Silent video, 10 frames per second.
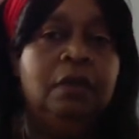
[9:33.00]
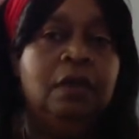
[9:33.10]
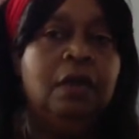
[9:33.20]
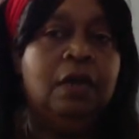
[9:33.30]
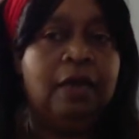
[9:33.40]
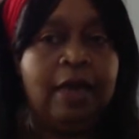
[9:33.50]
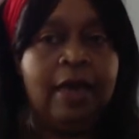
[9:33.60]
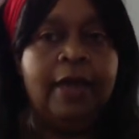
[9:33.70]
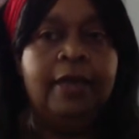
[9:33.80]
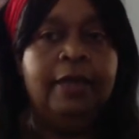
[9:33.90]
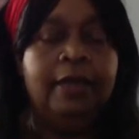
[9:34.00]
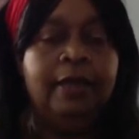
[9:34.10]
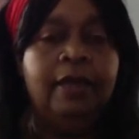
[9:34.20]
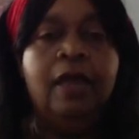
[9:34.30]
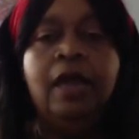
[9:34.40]
a guy
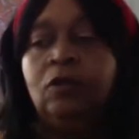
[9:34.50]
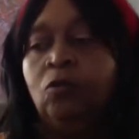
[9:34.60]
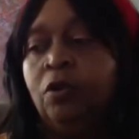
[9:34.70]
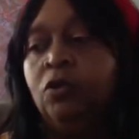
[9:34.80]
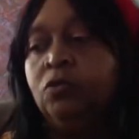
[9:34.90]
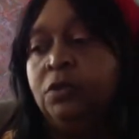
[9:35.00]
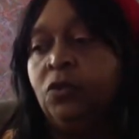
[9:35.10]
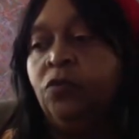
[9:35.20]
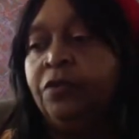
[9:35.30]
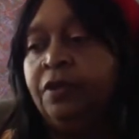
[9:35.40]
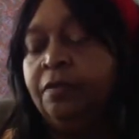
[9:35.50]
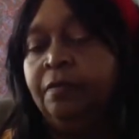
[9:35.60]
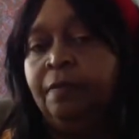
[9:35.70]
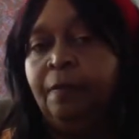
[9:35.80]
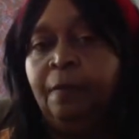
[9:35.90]
and the one who was over them.
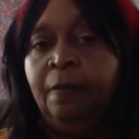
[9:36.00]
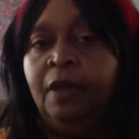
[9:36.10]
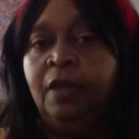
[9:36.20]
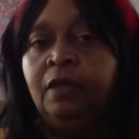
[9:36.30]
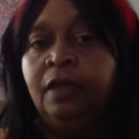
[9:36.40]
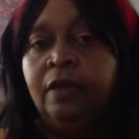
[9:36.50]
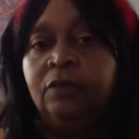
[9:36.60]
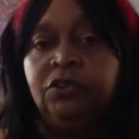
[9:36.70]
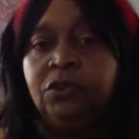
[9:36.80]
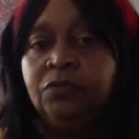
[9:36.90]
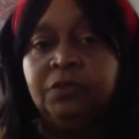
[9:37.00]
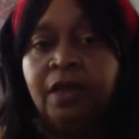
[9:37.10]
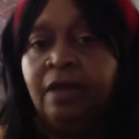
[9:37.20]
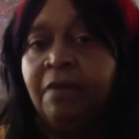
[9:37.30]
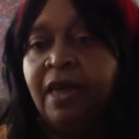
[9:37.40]
Now, she was gay
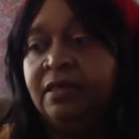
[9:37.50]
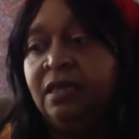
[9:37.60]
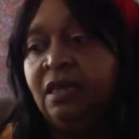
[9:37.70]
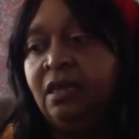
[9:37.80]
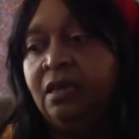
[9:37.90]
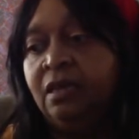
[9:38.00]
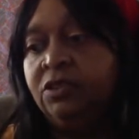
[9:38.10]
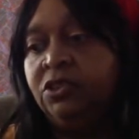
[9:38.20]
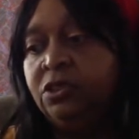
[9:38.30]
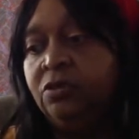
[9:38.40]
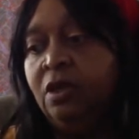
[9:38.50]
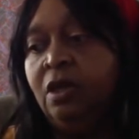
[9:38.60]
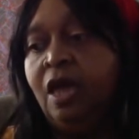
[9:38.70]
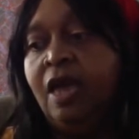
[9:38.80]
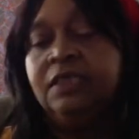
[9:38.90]
back then, and she
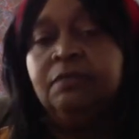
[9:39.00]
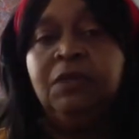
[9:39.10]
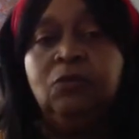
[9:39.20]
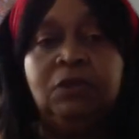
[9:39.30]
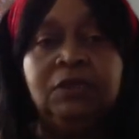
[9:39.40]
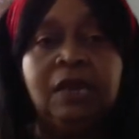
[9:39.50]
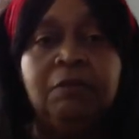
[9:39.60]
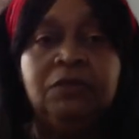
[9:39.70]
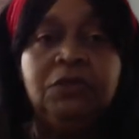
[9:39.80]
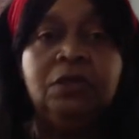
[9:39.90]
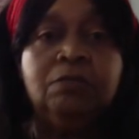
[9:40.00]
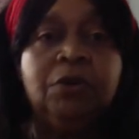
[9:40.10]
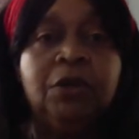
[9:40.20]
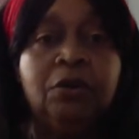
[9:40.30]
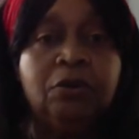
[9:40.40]
asked me one time if she could
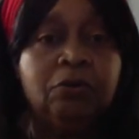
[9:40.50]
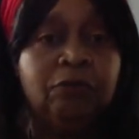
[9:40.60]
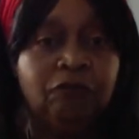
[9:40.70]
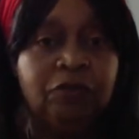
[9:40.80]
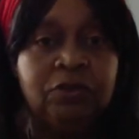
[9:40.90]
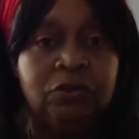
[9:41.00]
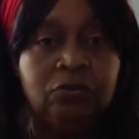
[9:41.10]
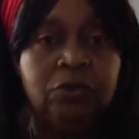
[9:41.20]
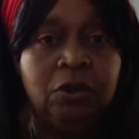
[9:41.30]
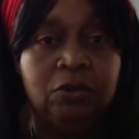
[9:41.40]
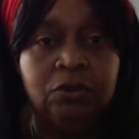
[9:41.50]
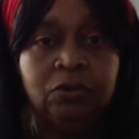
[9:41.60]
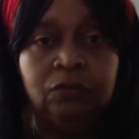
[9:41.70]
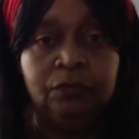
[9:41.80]
bring her girlfriend to rehearsal.